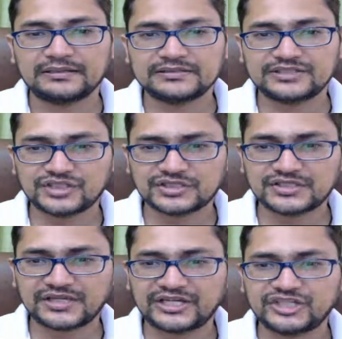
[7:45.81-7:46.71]
just
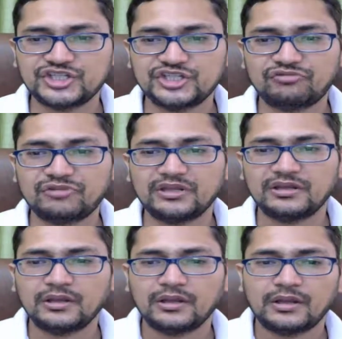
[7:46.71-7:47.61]
knight g3
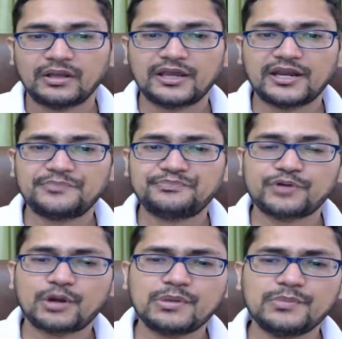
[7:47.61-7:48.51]
and
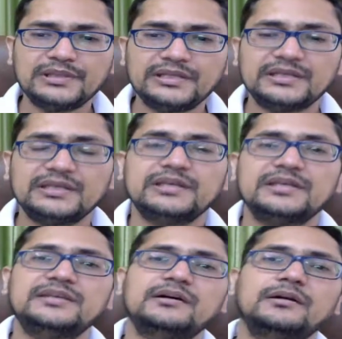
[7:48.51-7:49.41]
probably
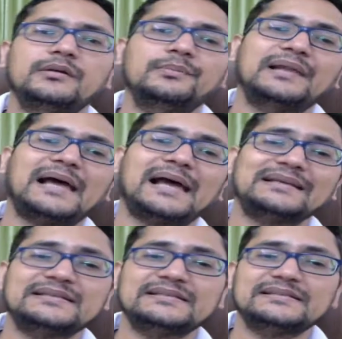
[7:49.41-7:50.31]
here
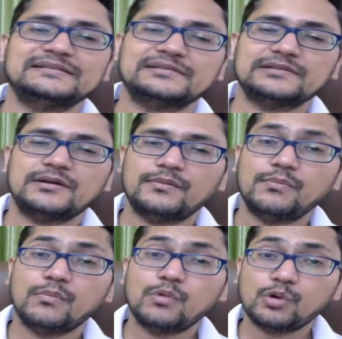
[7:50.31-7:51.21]
black is
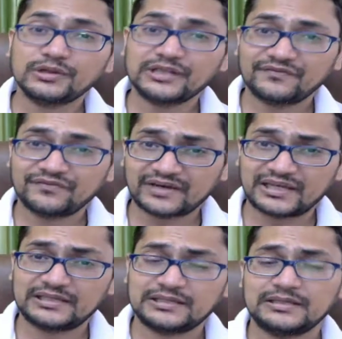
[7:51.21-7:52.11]
more than
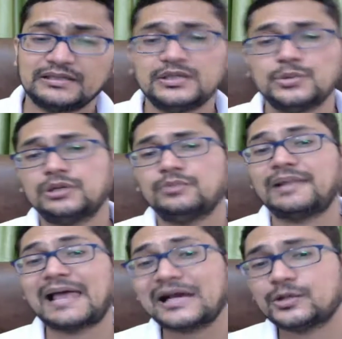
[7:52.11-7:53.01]
fine even
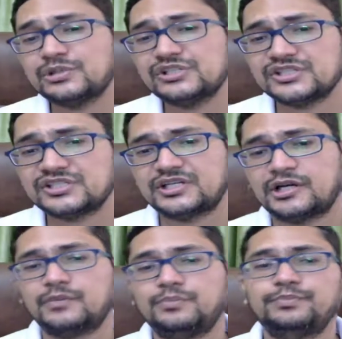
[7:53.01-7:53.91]
black will just start